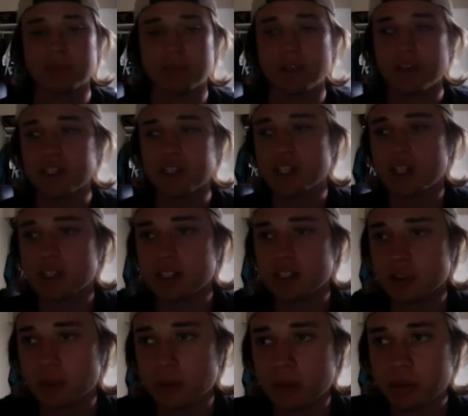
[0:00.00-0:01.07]
Green's gotten like
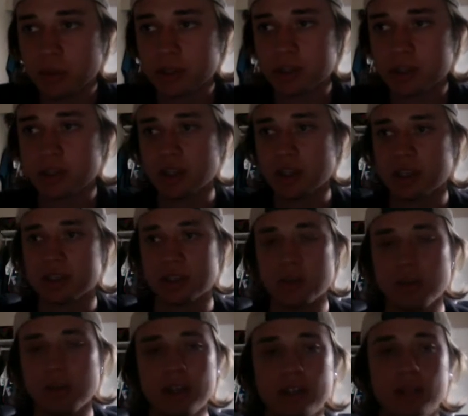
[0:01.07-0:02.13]
20 plus targets
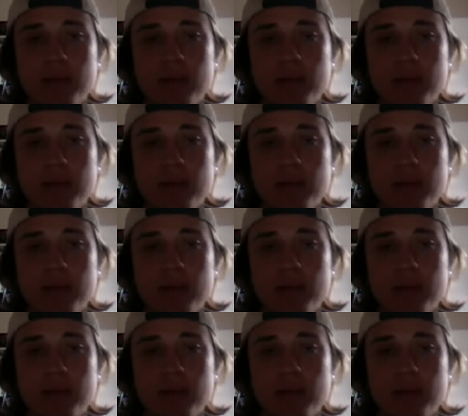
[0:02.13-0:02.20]
combined